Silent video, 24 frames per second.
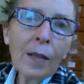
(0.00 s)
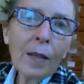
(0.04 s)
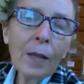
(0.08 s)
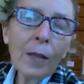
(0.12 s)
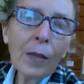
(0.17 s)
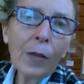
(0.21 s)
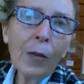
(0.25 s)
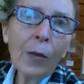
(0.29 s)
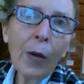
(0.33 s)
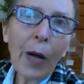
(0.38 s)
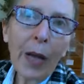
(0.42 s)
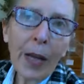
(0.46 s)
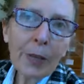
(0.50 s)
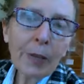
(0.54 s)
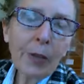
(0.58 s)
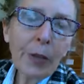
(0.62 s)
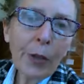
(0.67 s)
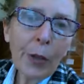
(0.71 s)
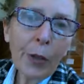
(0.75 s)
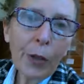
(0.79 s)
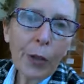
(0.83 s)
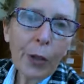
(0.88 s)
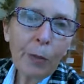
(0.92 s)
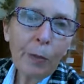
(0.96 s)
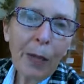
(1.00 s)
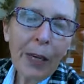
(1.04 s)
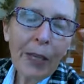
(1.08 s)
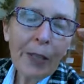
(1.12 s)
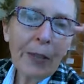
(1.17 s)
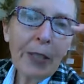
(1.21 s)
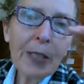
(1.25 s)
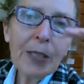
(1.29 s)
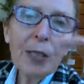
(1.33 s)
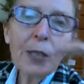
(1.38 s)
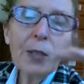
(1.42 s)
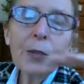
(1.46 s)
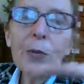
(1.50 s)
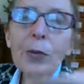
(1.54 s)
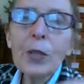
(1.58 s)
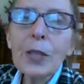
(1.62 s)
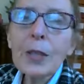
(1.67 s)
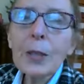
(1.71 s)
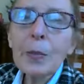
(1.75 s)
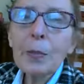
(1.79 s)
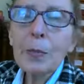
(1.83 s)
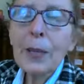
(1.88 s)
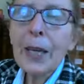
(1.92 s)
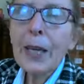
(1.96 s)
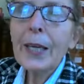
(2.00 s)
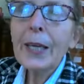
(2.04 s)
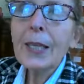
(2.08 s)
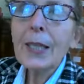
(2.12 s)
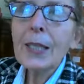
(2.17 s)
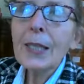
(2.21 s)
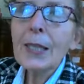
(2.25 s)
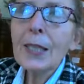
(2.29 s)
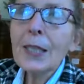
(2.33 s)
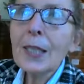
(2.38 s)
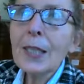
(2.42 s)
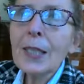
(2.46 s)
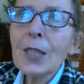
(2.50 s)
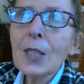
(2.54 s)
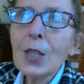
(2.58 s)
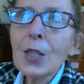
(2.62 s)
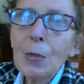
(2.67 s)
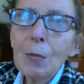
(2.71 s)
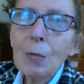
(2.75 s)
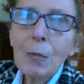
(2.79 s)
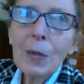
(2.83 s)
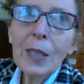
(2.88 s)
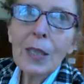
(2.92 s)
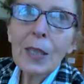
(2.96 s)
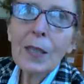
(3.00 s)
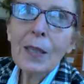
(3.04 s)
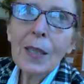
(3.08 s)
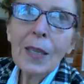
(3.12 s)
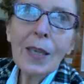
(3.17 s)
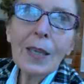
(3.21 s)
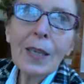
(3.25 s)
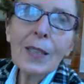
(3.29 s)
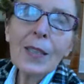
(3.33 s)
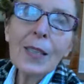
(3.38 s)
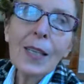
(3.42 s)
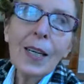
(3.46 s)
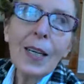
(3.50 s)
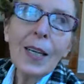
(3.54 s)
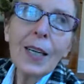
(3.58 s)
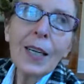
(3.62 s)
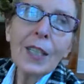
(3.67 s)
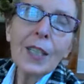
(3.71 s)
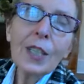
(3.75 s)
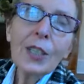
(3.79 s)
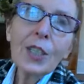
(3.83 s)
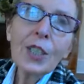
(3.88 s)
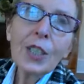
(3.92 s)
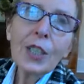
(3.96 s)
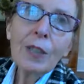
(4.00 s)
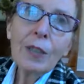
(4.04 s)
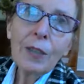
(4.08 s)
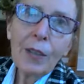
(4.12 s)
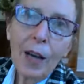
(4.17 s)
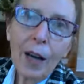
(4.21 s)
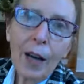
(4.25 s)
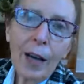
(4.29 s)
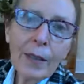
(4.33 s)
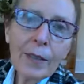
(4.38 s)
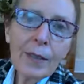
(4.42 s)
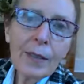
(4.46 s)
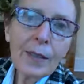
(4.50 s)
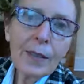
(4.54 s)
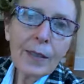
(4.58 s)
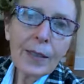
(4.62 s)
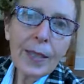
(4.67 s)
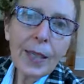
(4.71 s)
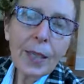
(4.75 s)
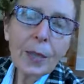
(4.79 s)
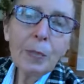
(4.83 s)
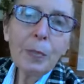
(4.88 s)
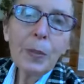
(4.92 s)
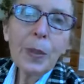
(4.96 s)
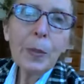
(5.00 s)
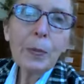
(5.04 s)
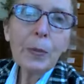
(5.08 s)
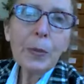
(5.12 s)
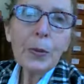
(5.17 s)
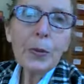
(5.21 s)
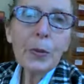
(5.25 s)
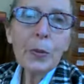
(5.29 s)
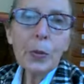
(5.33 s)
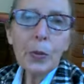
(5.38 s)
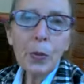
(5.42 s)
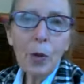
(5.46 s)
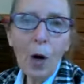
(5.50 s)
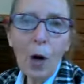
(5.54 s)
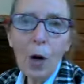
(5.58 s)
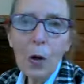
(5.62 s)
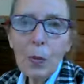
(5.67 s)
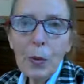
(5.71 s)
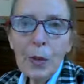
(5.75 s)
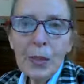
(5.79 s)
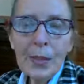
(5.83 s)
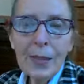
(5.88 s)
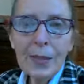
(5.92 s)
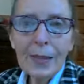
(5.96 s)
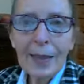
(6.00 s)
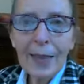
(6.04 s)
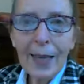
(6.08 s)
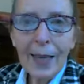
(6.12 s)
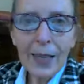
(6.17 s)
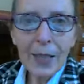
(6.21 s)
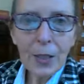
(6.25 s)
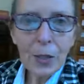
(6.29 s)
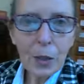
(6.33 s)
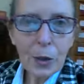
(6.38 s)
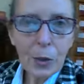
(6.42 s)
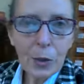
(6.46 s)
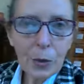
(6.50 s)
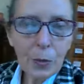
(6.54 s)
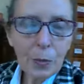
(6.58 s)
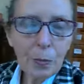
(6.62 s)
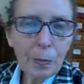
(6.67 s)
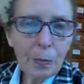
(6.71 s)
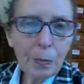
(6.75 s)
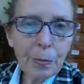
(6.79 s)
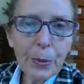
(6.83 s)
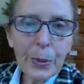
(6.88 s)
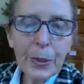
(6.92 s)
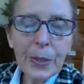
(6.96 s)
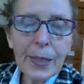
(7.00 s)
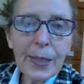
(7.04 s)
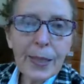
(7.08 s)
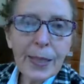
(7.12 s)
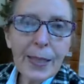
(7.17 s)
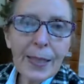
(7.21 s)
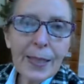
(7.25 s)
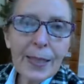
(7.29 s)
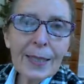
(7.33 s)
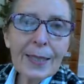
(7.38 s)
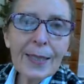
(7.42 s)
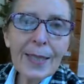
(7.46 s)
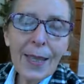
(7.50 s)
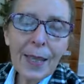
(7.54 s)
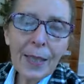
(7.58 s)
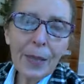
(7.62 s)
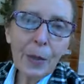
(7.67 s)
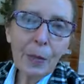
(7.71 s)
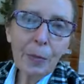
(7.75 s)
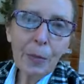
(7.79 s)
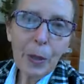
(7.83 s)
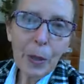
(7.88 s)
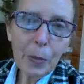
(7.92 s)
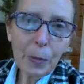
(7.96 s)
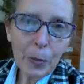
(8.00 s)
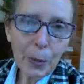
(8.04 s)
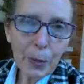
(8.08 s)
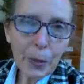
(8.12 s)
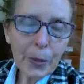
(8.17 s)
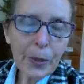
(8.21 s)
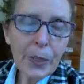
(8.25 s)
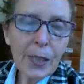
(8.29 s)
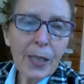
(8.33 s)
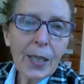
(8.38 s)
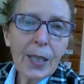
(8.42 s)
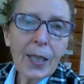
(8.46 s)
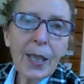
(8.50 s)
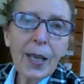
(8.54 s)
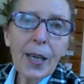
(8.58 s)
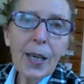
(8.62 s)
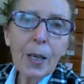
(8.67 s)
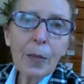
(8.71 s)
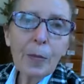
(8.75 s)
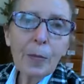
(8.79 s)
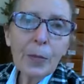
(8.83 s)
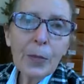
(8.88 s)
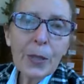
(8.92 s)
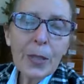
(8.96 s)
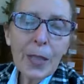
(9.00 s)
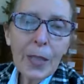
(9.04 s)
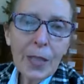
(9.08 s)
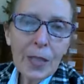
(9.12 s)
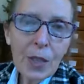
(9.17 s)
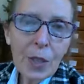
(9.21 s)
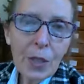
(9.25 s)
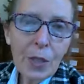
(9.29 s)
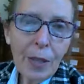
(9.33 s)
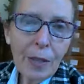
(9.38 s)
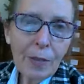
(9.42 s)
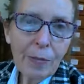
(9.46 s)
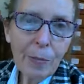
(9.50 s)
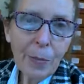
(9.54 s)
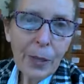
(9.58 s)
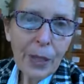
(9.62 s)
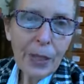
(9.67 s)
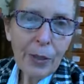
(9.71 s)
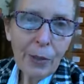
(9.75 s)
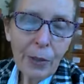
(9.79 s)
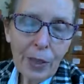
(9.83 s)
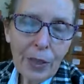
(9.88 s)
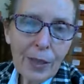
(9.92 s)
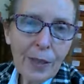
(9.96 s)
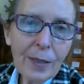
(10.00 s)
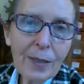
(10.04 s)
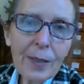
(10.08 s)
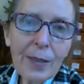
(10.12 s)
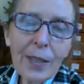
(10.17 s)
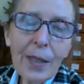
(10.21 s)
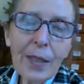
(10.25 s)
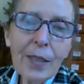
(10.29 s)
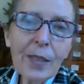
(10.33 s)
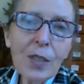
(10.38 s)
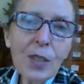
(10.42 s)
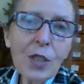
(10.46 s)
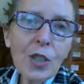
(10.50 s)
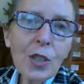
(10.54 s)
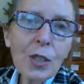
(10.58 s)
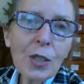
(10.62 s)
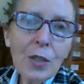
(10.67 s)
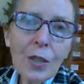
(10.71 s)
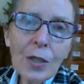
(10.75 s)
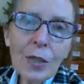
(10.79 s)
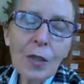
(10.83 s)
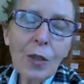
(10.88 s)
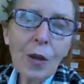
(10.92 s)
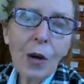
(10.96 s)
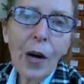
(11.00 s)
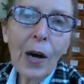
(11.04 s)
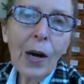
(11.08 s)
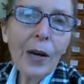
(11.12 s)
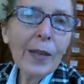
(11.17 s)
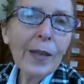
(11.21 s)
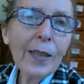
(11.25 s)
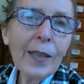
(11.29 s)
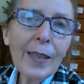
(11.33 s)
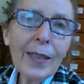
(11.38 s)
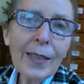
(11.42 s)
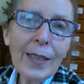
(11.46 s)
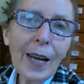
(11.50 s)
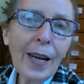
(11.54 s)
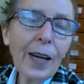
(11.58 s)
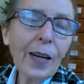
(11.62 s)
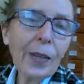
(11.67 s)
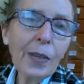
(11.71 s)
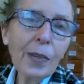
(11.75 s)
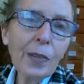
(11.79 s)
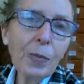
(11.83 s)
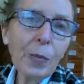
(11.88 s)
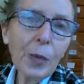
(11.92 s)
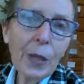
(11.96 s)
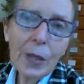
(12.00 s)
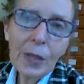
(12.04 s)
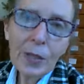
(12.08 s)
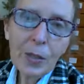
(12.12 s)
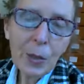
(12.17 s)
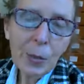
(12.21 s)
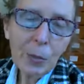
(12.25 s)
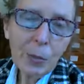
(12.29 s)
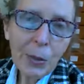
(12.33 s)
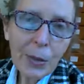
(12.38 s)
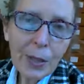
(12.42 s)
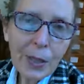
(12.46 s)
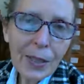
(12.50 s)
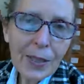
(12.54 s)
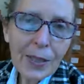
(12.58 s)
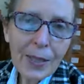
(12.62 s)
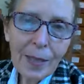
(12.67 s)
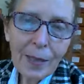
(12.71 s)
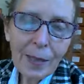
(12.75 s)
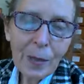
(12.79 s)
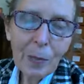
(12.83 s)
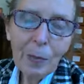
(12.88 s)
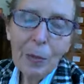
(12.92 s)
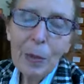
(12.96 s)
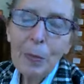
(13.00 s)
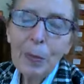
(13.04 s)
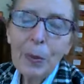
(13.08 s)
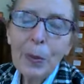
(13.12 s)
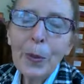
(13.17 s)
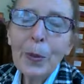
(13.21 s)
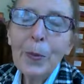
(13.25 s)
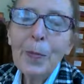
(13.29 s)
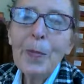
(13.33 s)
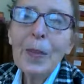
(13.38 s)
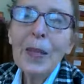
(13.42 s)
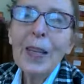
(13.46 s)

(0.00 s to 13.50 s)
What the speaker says: who had recurring migraines, and who explained to me that she thought that people who always like to please other people tend to have migraines, and she didn't know how to get out of wanting to please other people,